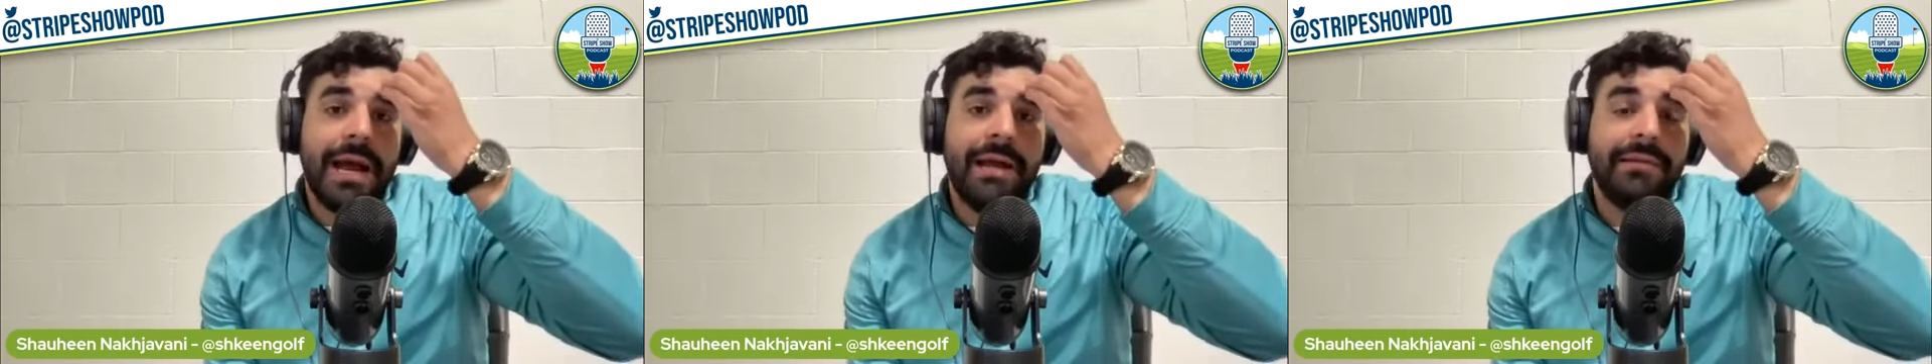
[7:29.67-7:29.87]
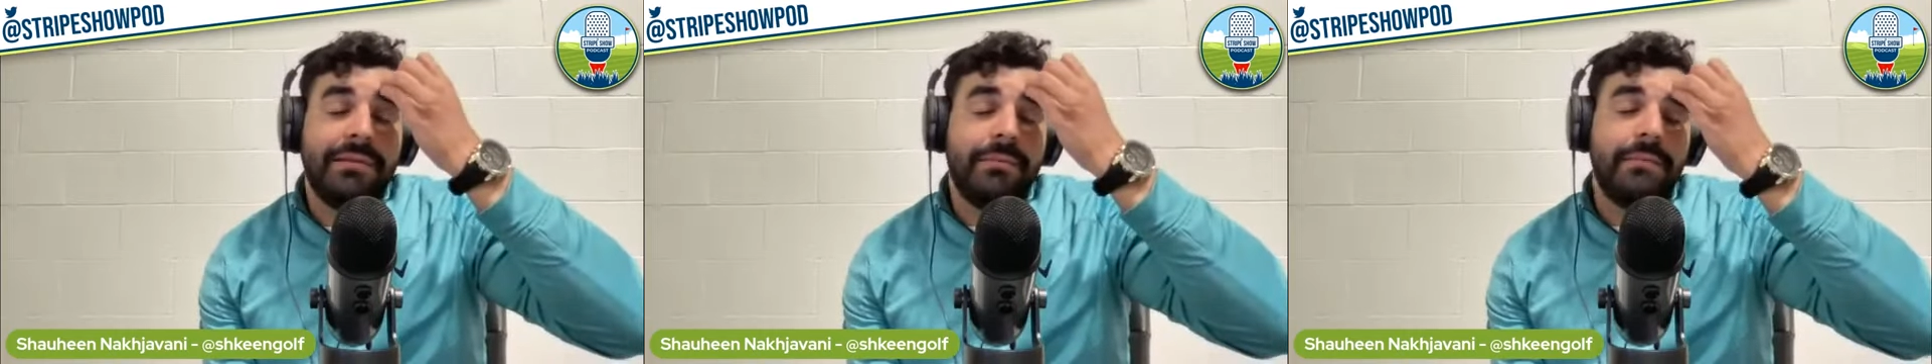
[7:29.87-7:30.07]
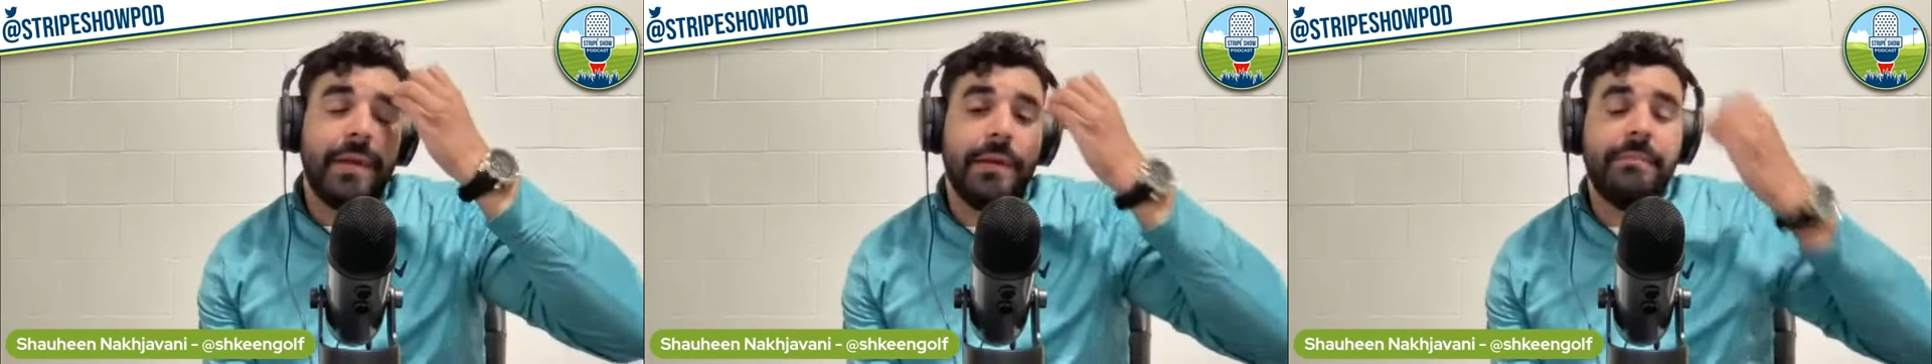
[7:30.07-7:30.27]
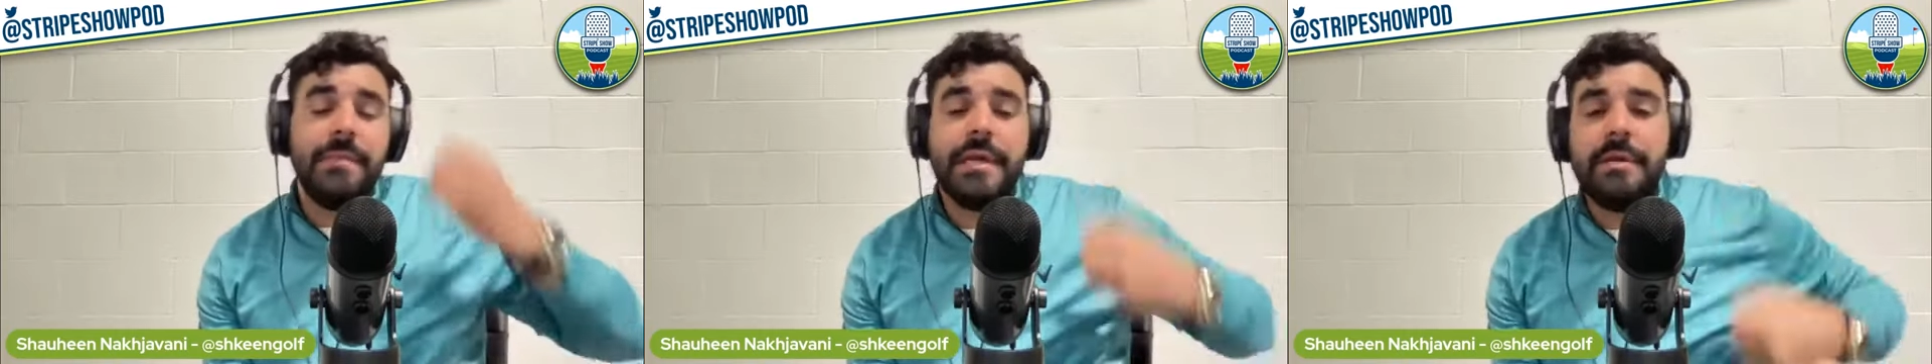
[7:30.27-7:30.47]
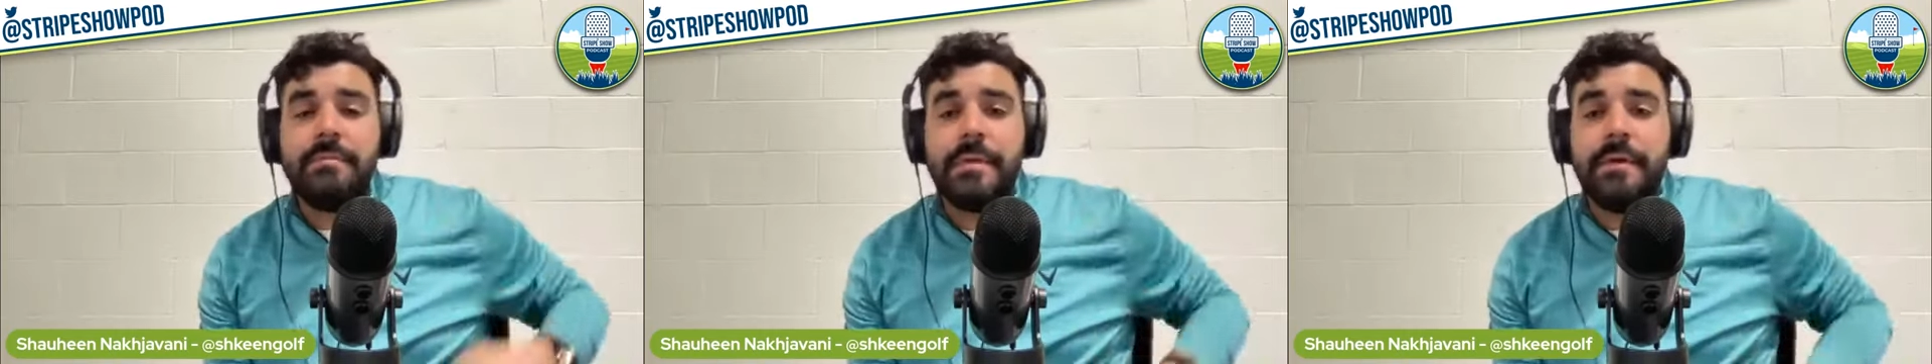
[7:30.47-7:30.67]
At the bare
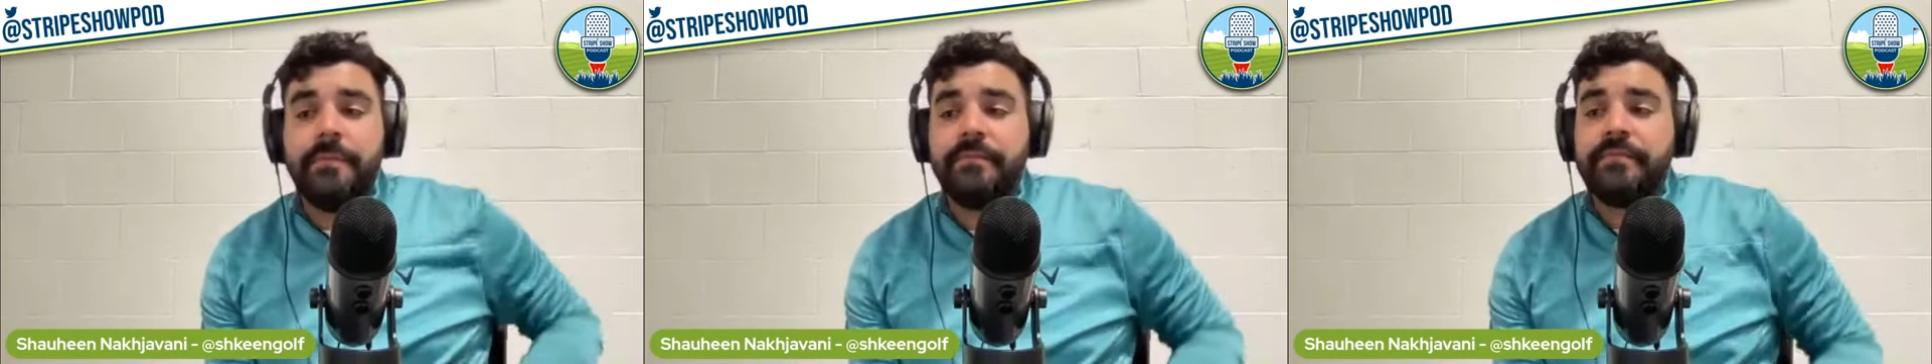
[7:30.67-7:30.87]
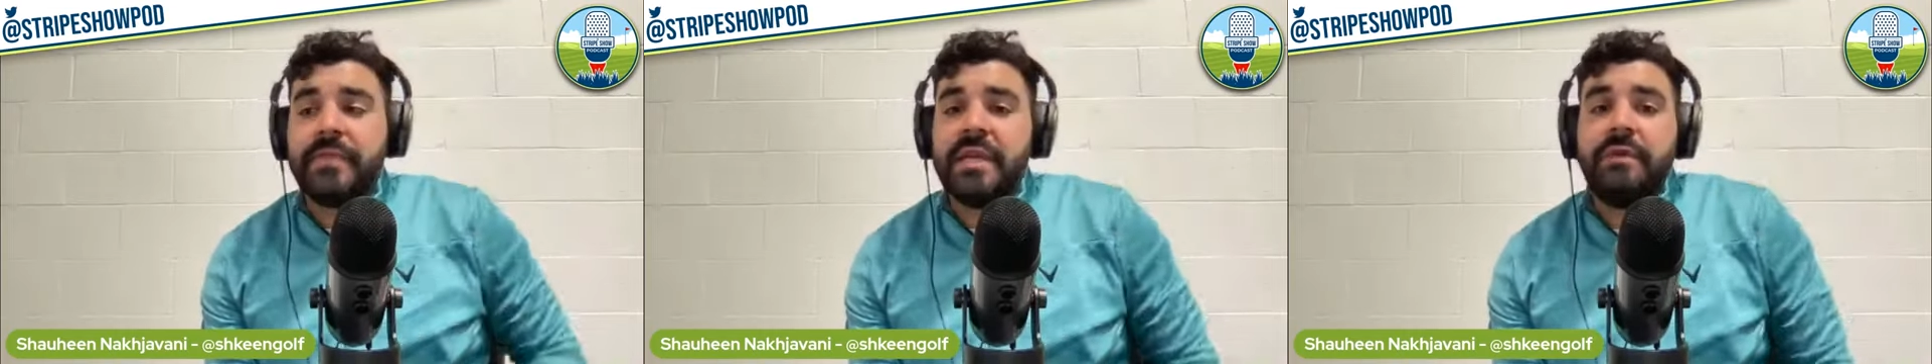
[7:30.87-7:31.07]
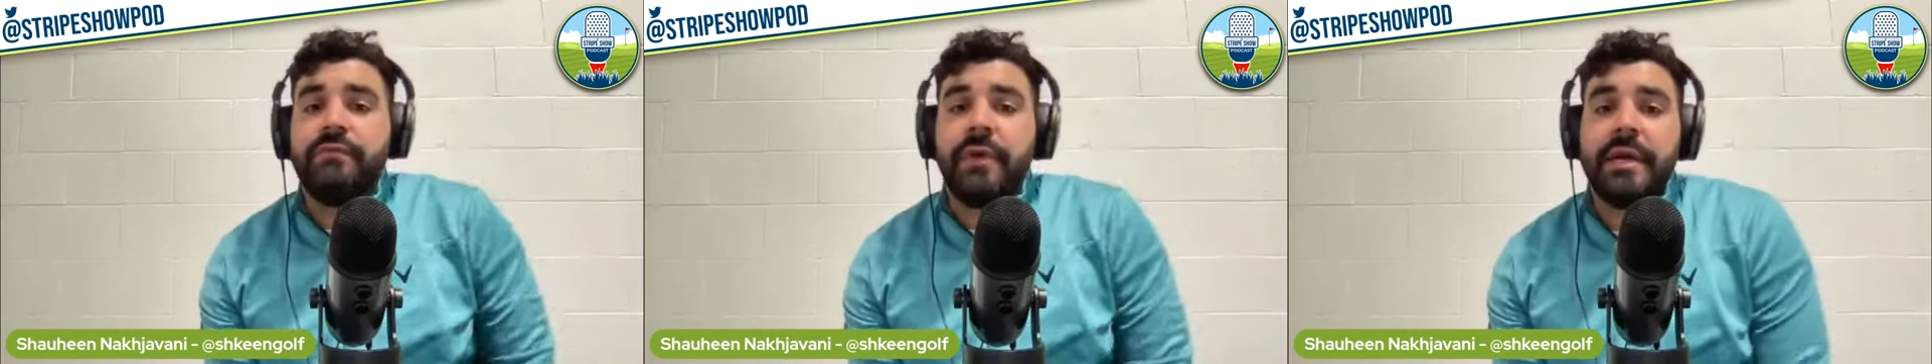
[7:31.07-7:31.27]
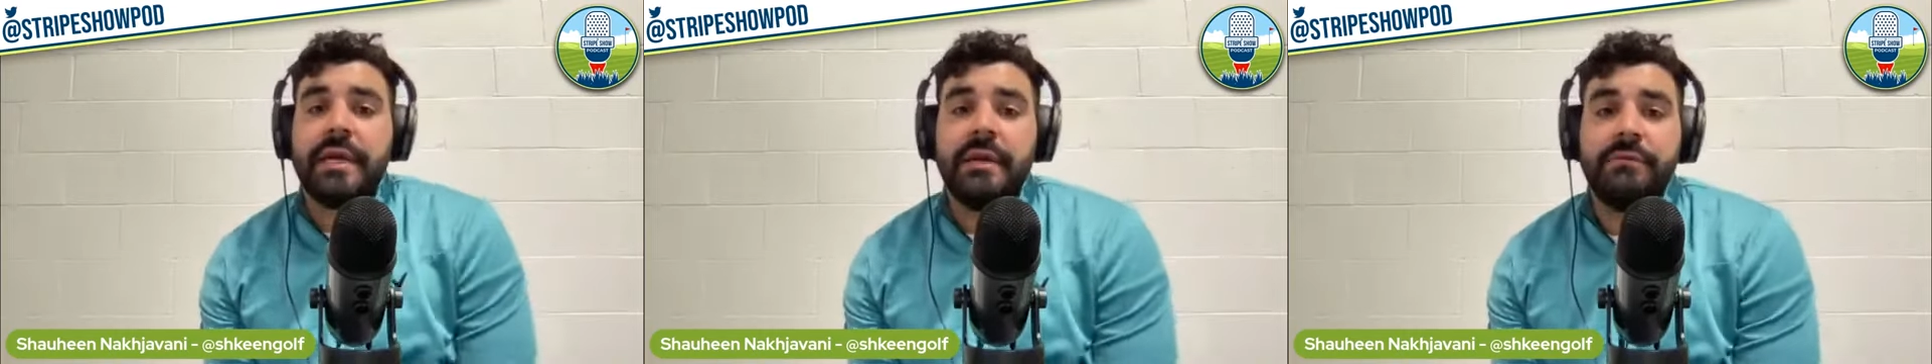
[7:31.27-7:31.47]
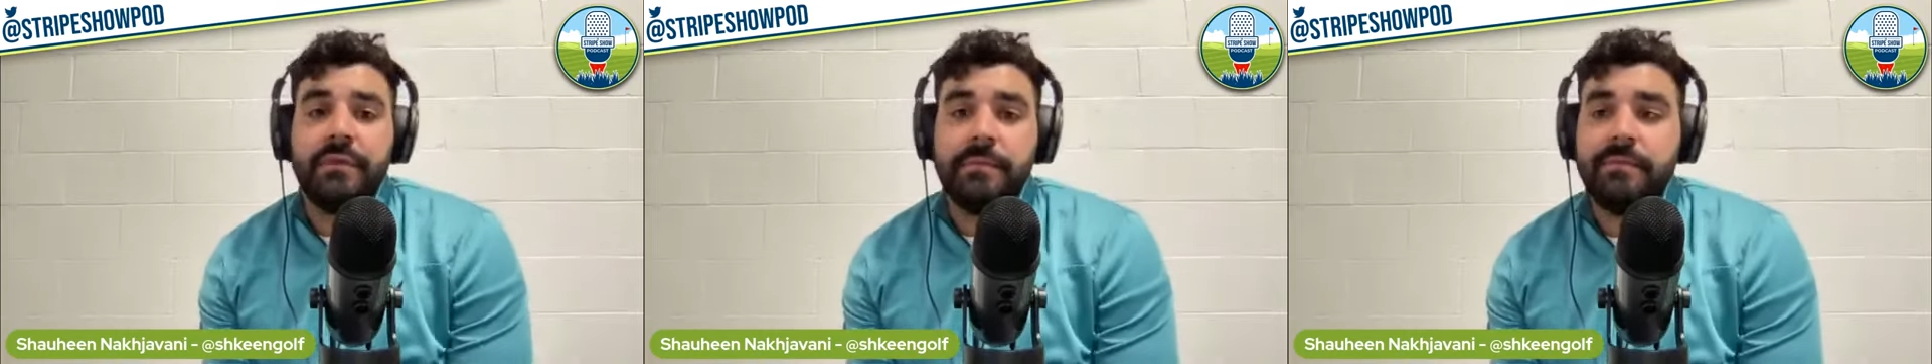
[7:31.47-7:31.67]
minimum, if I
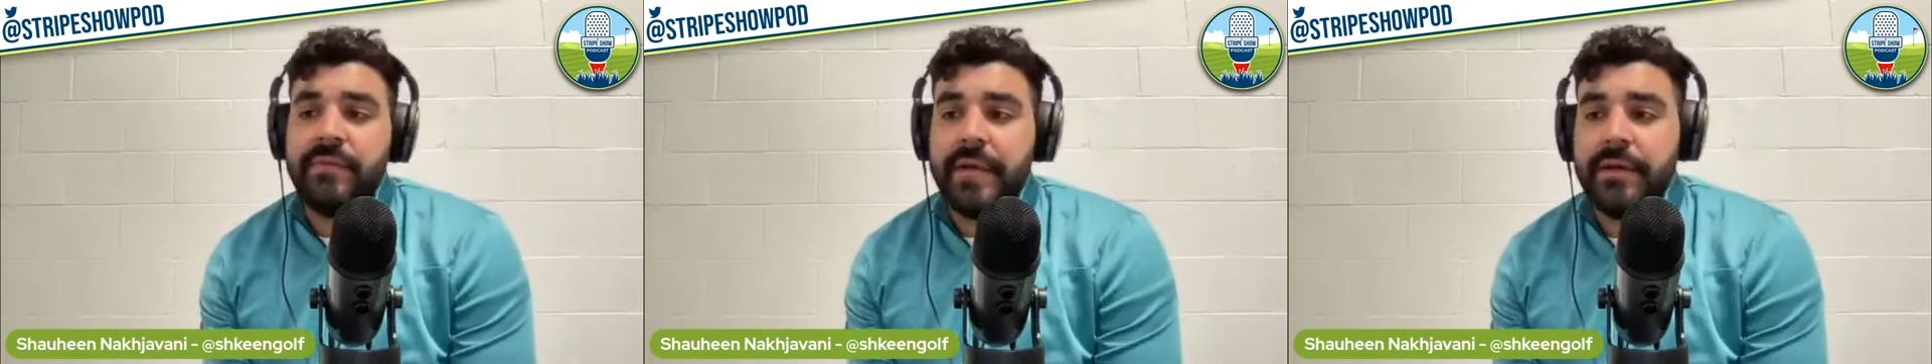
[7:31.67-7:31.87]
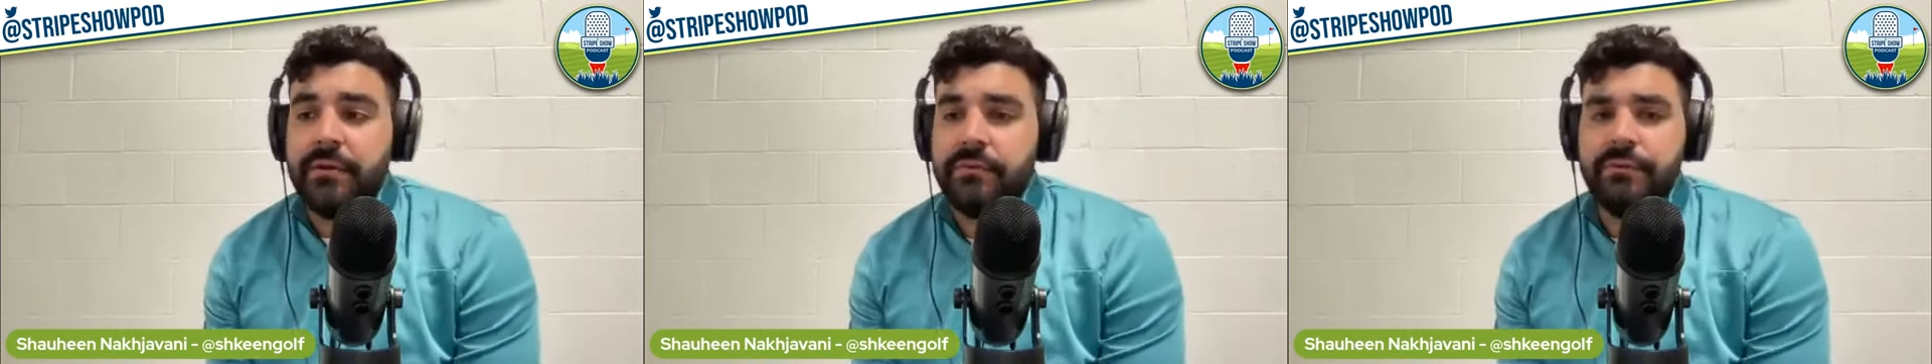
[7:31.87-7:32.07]
gave them 10